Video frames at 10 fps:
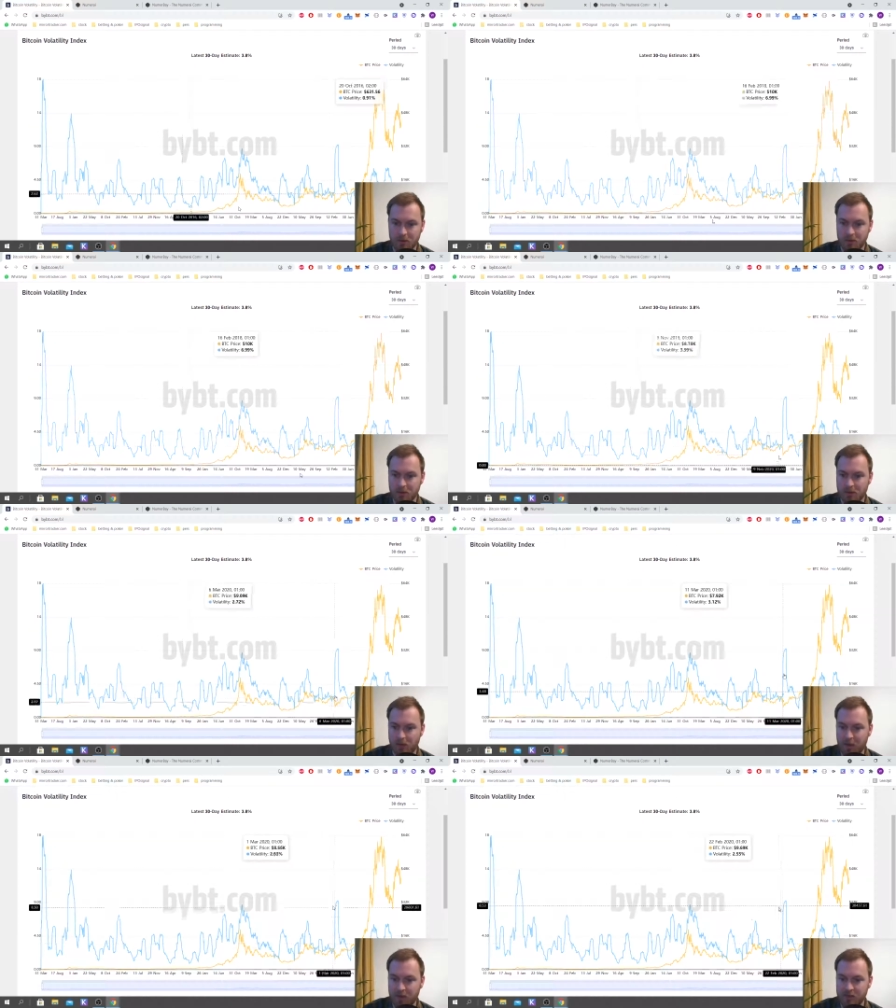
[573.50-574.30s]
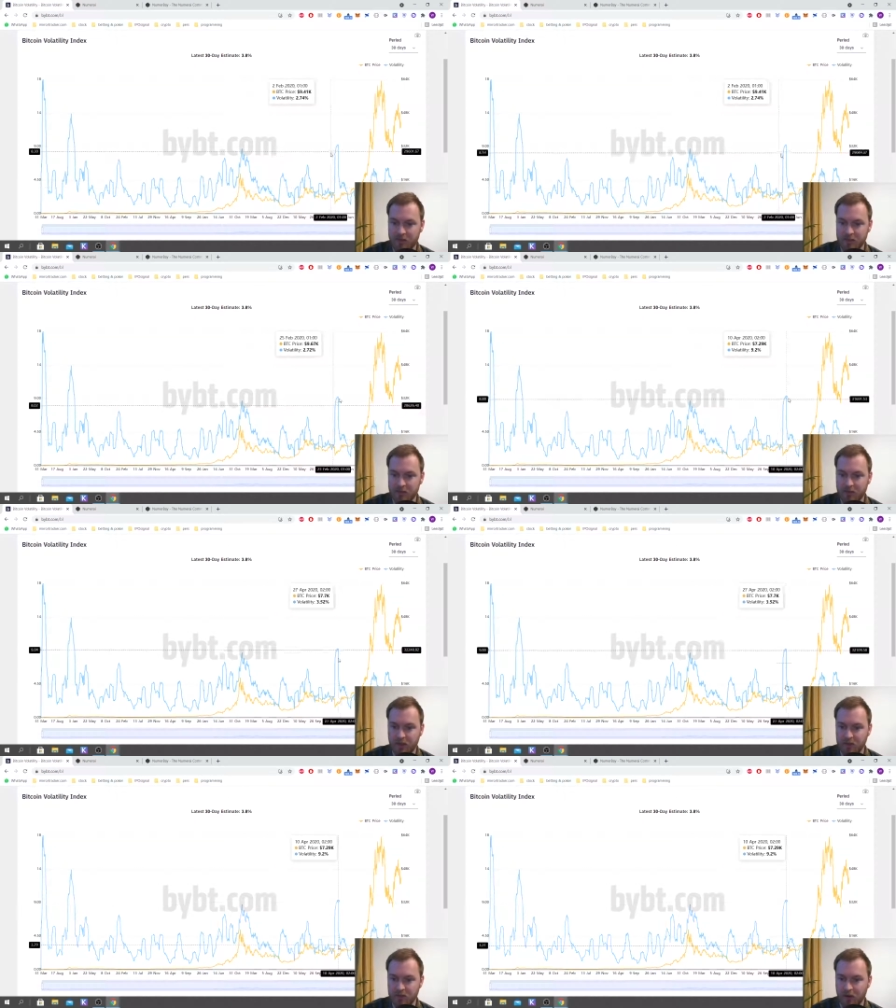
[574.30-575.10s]
Some interesting
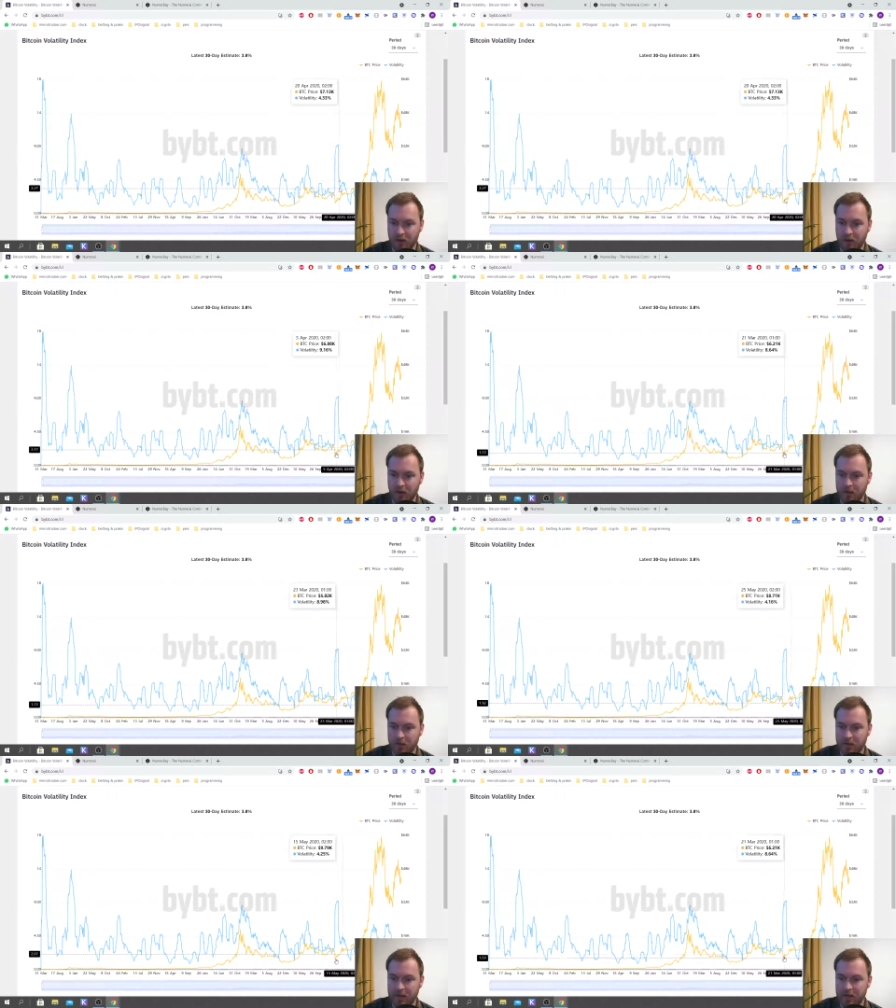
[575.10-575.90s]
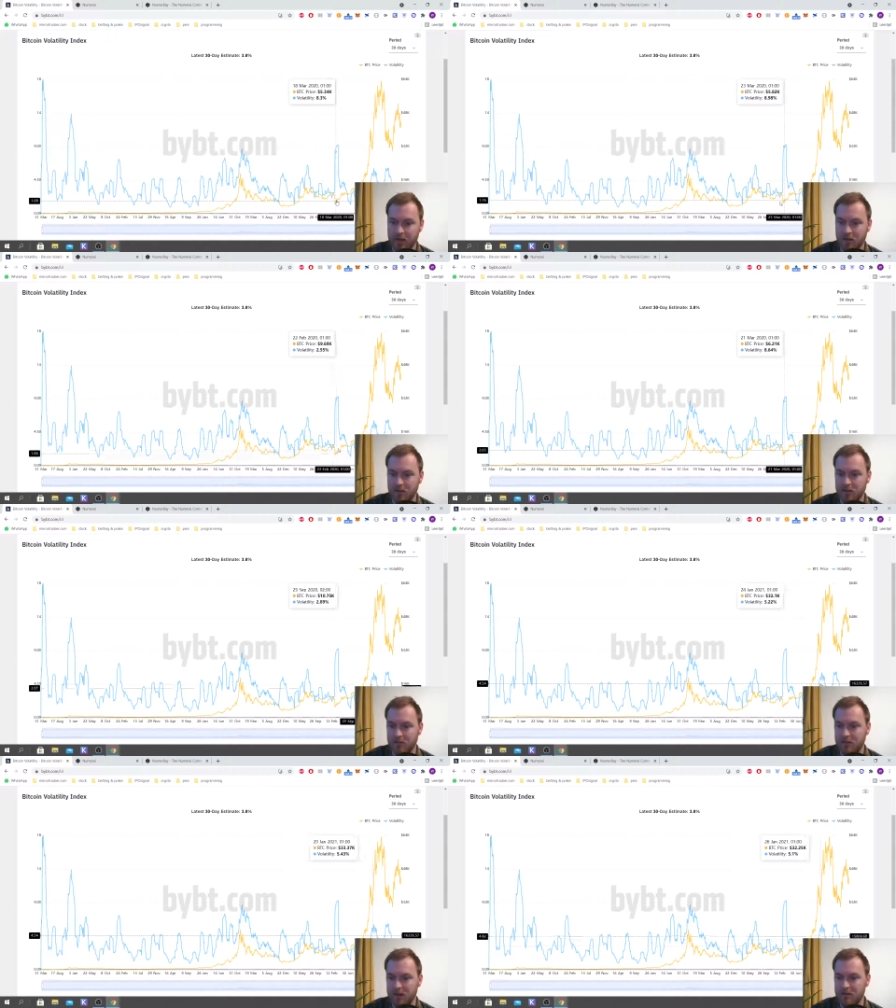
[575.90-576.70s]
things going on over here,
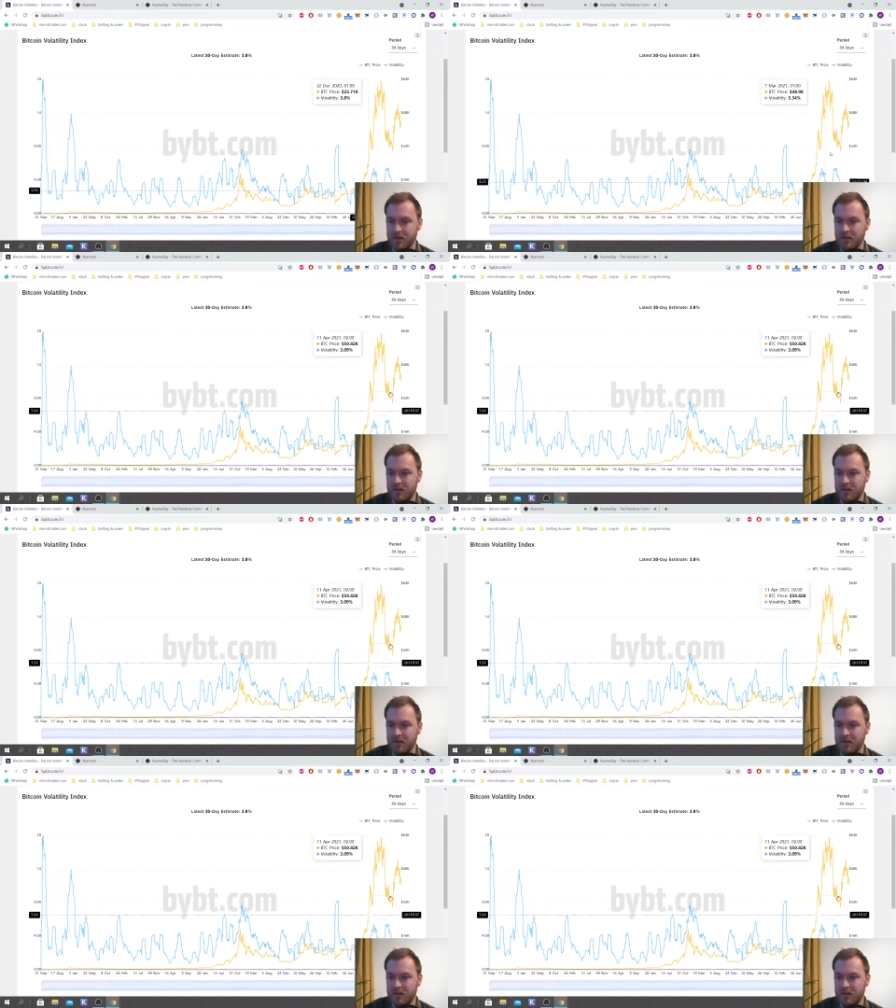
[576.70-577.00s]
maybe.